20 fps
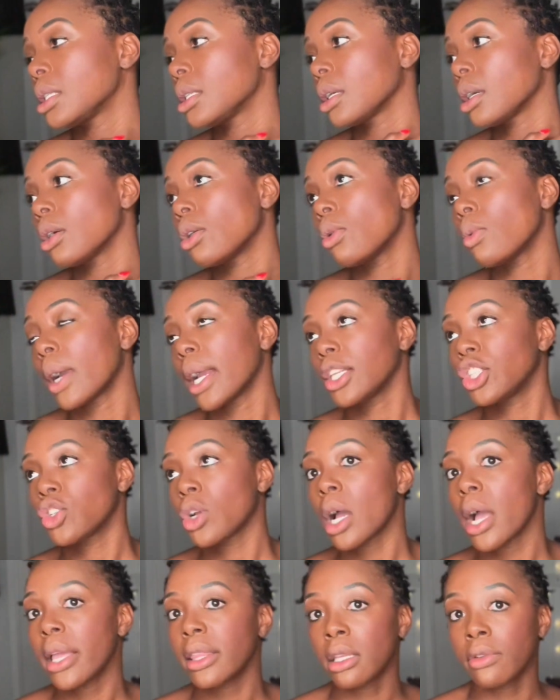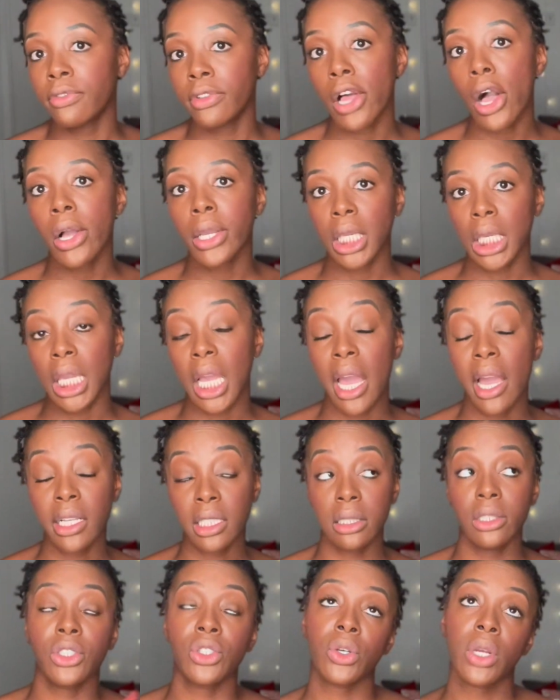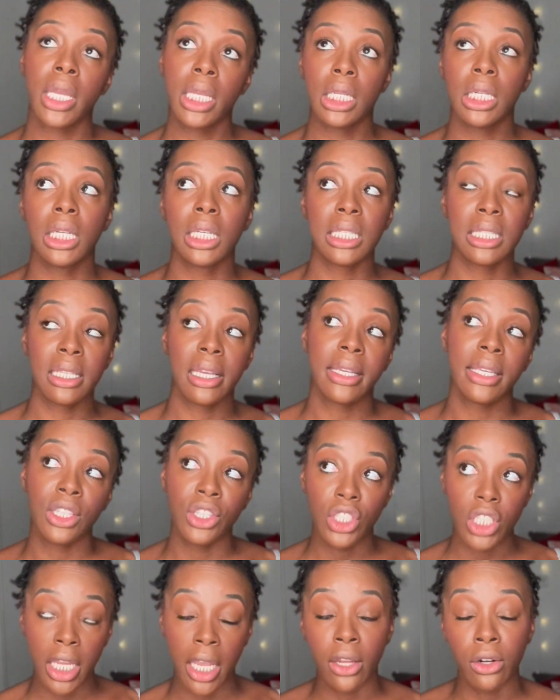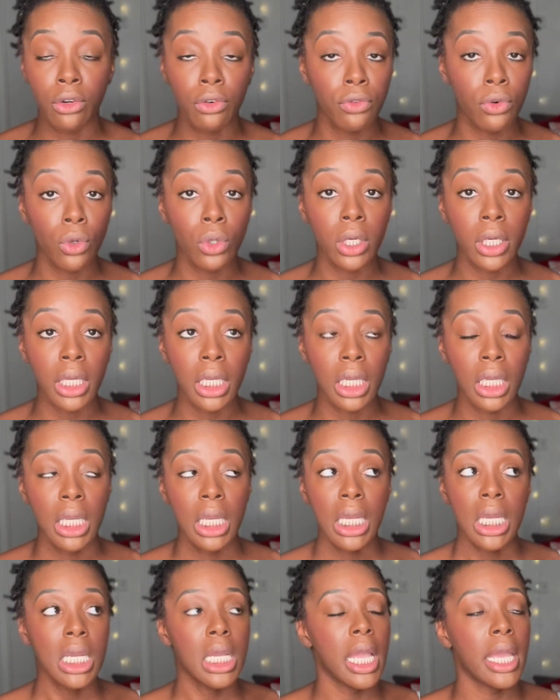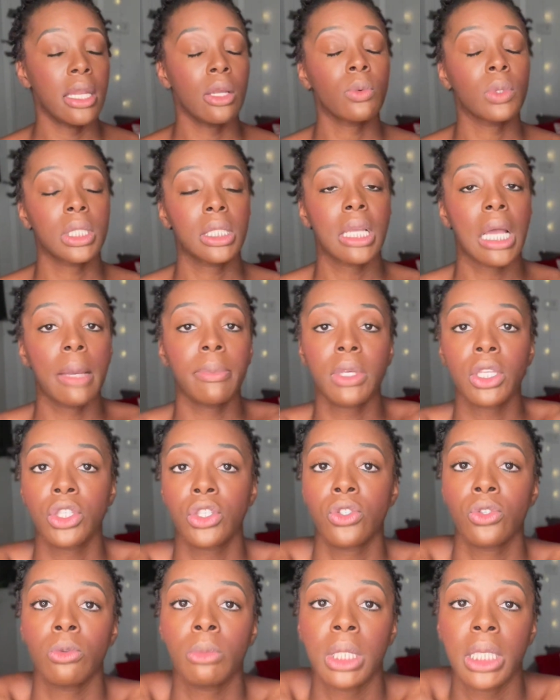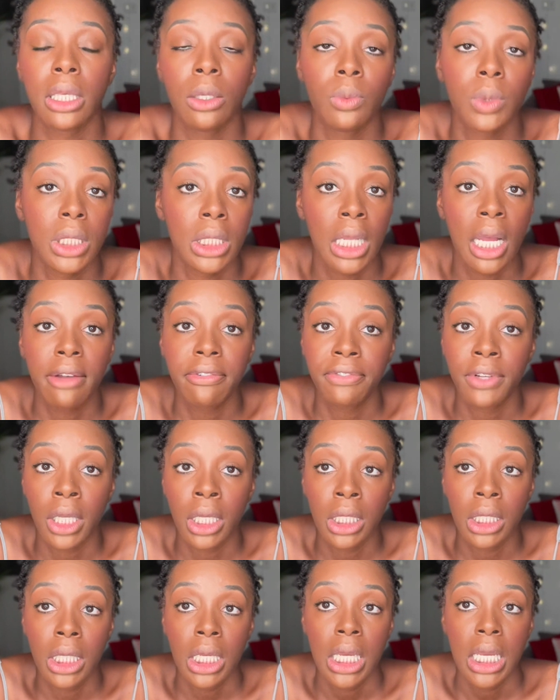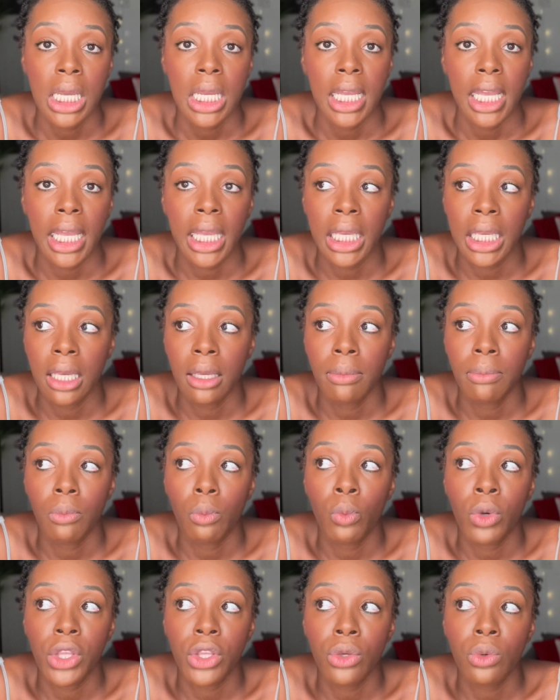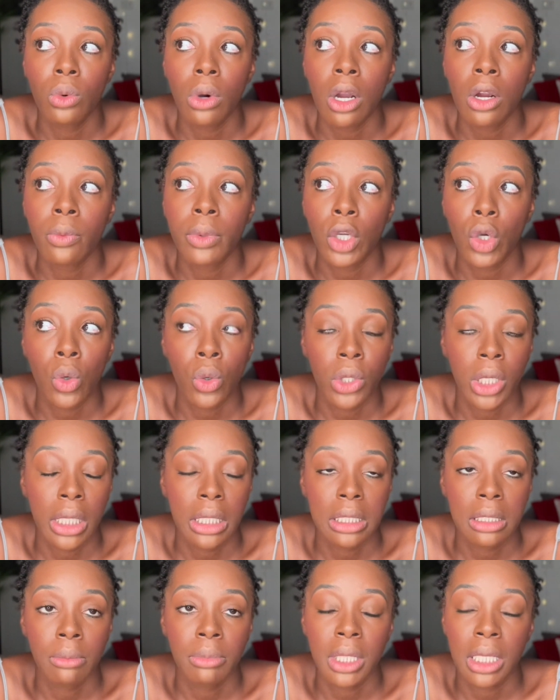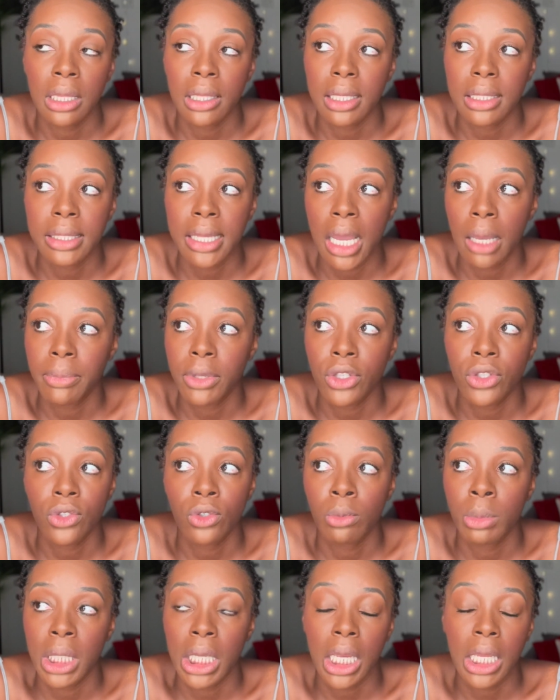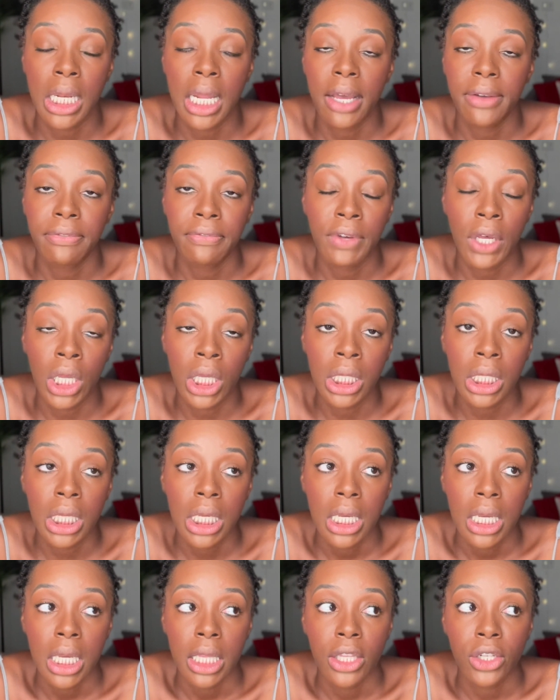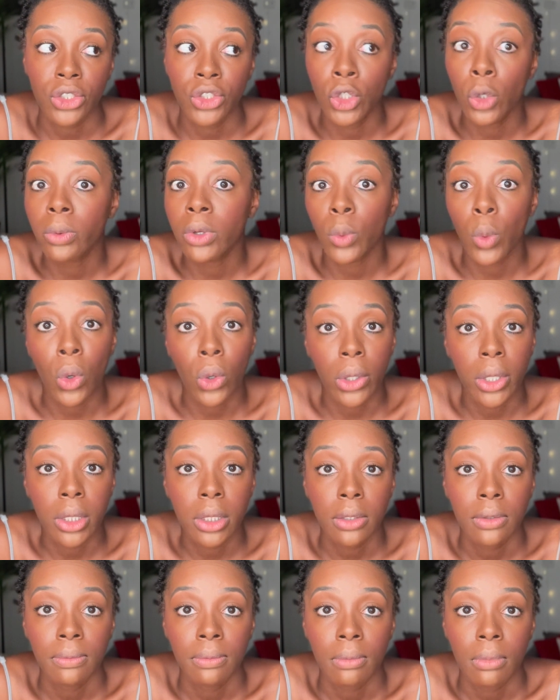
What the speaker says: ago where I tried the vlogging. I actually created a second channel for it, and it was time consuming. It was not fun. And when you are recording something that's time consuming and not fun, there's no reward.